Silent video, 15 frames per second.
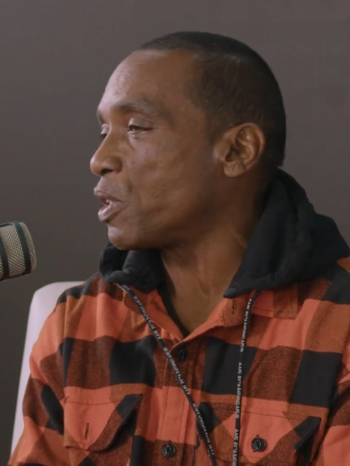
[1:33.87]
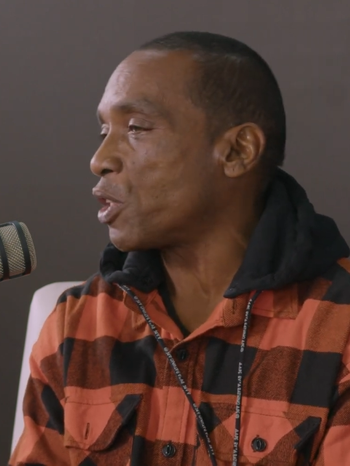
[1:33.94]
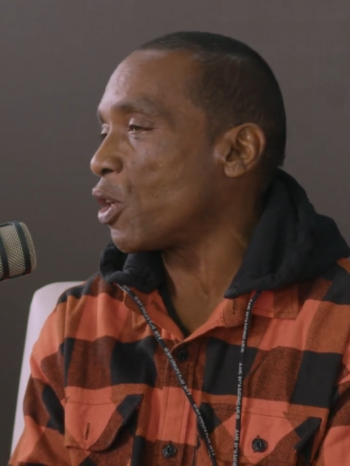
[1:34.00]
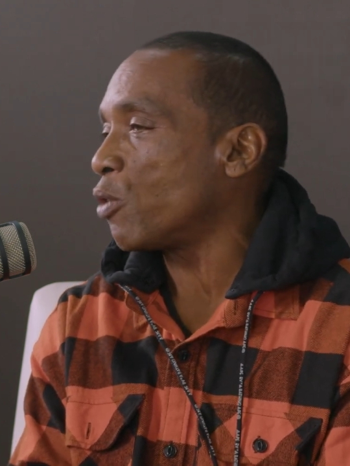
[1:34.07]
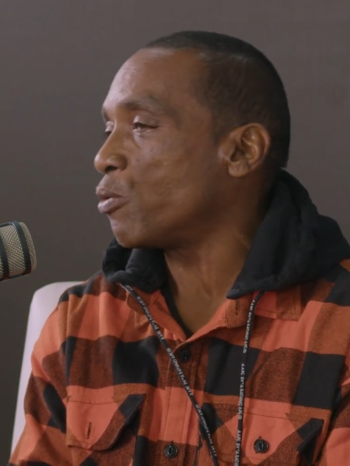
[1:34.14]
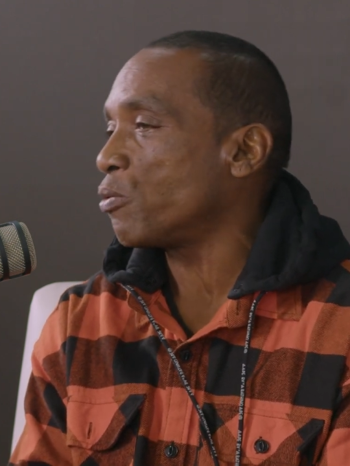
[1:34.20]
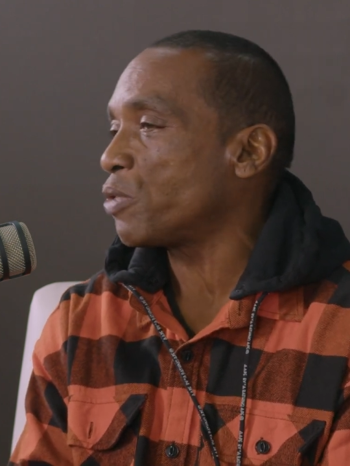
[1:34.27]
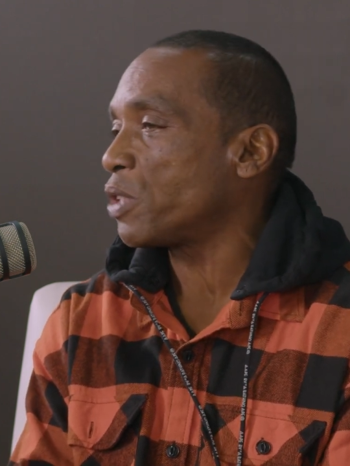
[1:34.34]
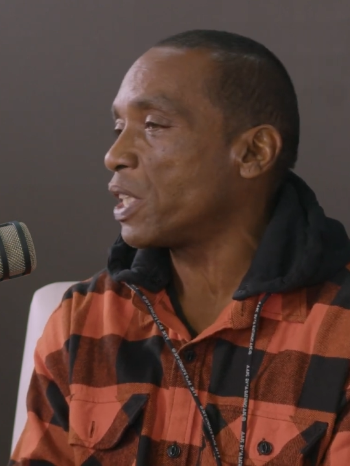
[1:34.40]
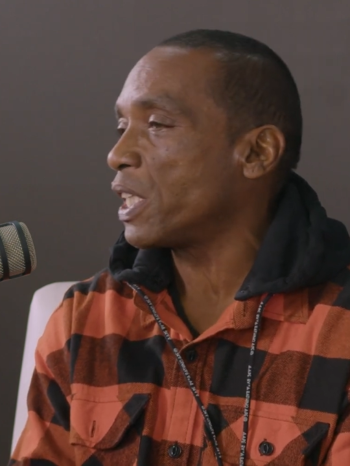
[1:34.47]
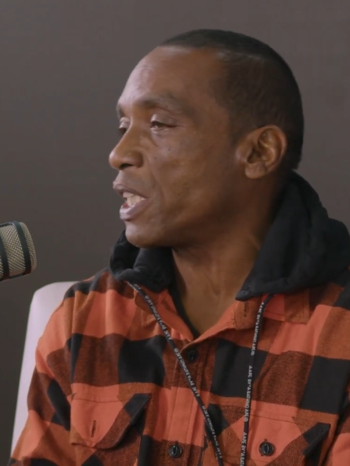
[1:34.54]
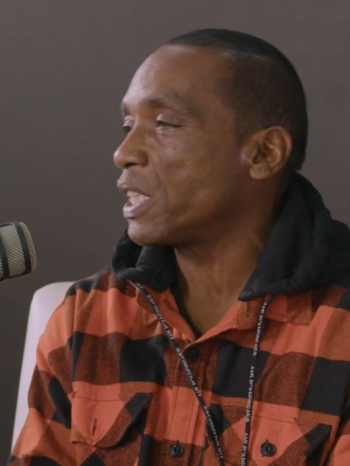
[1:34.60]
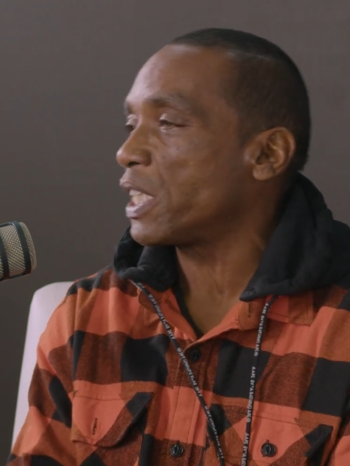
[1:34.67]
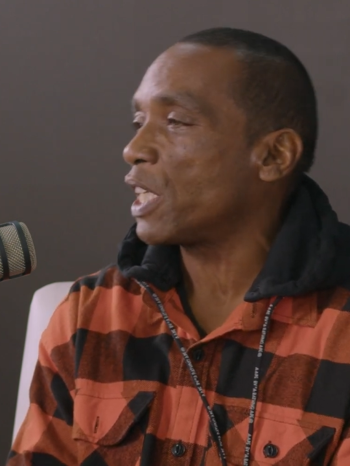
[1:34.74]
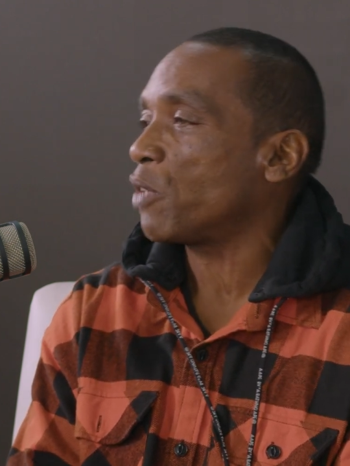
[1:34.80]
tones and
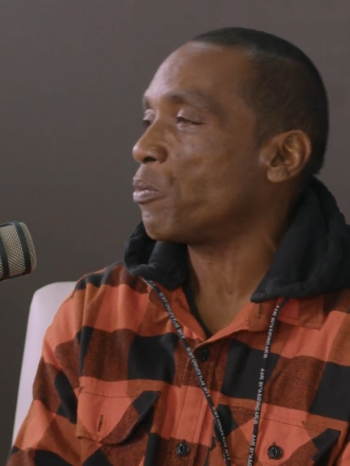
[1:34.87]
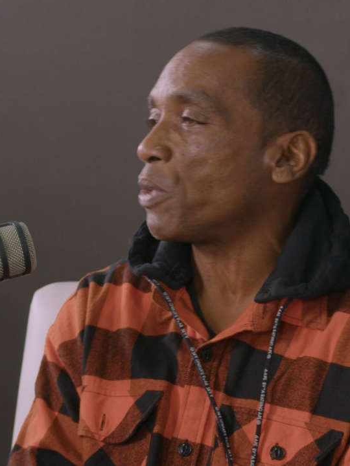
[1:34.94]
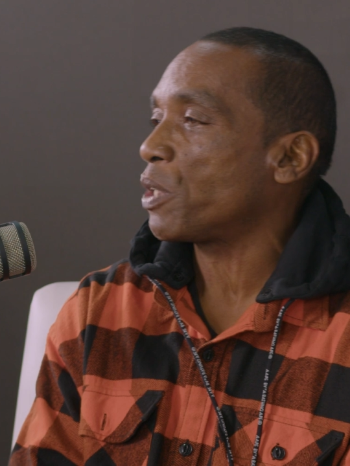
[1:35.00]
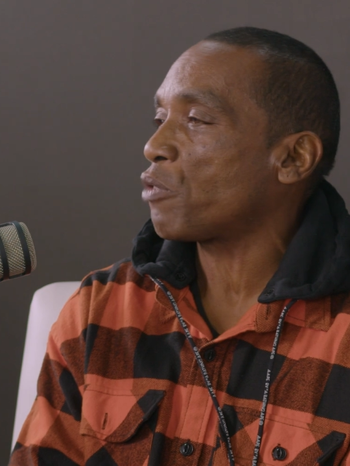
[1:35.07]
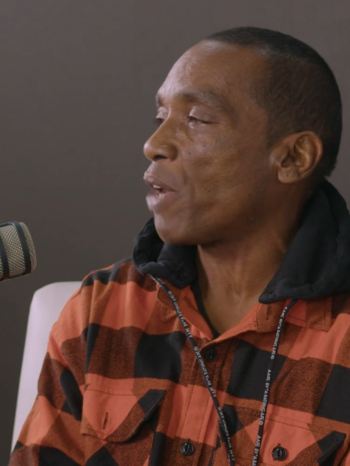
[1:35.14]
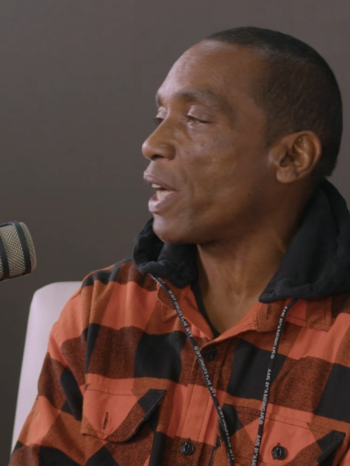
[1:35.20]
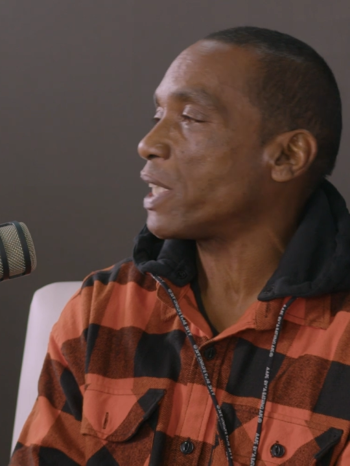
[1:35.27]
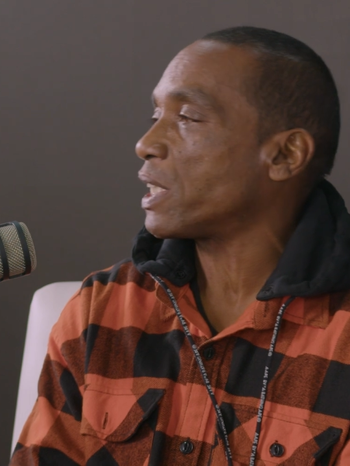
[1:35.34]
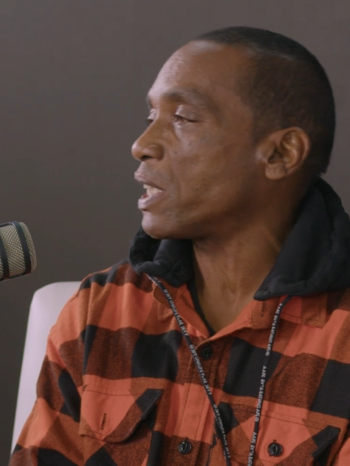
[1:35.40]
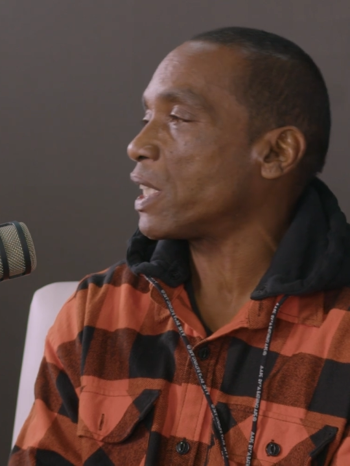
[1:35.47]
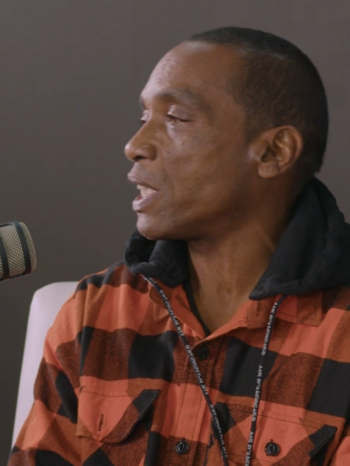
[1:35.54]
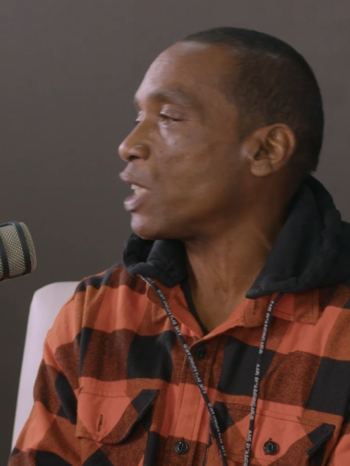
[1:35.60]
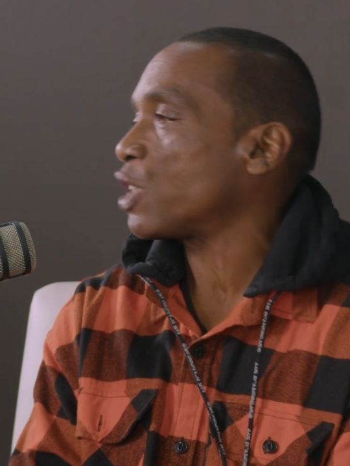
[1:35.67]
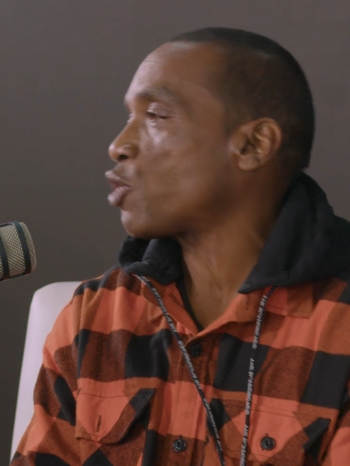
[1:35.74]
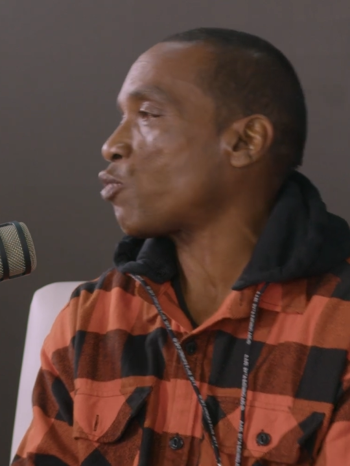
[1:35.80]
then dealing with crisis
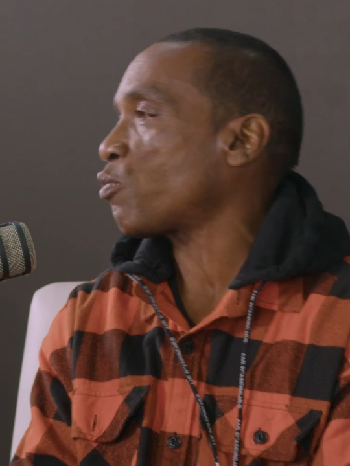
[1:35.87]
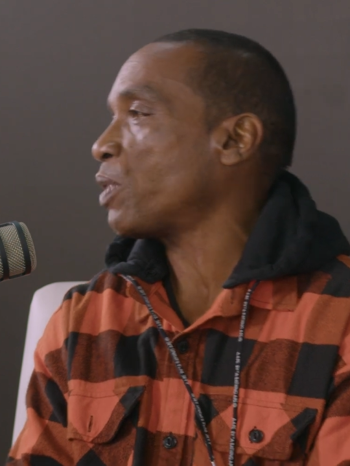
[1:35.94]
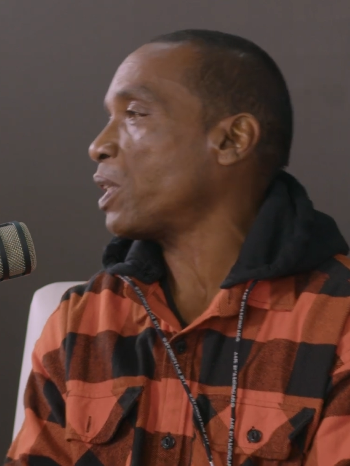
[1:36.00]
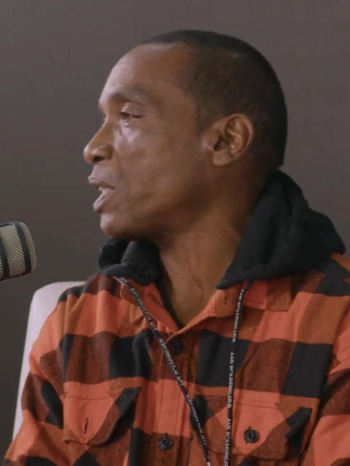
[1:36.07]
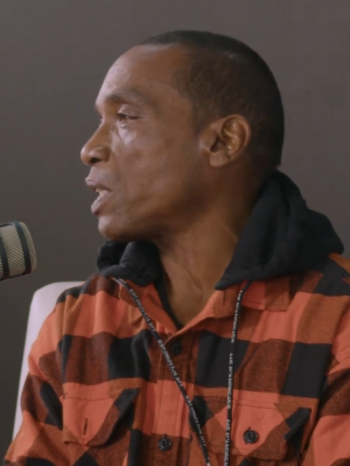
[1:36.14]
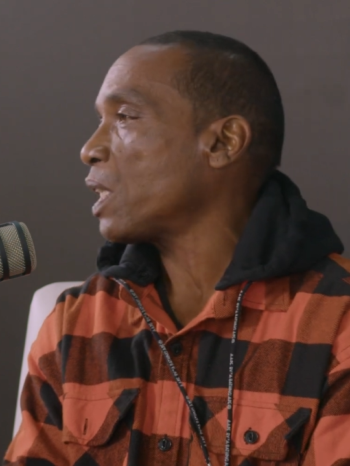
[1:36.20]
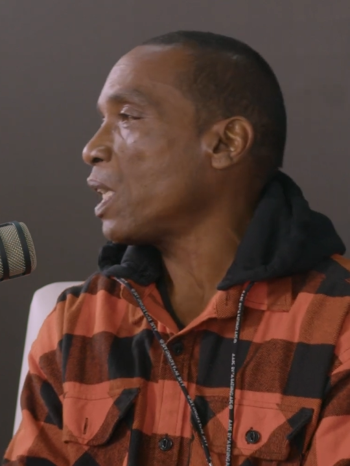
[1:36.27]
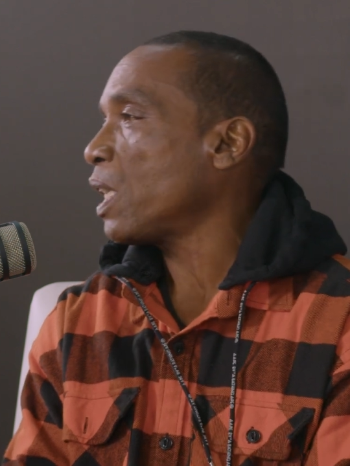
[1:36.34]
in the streets,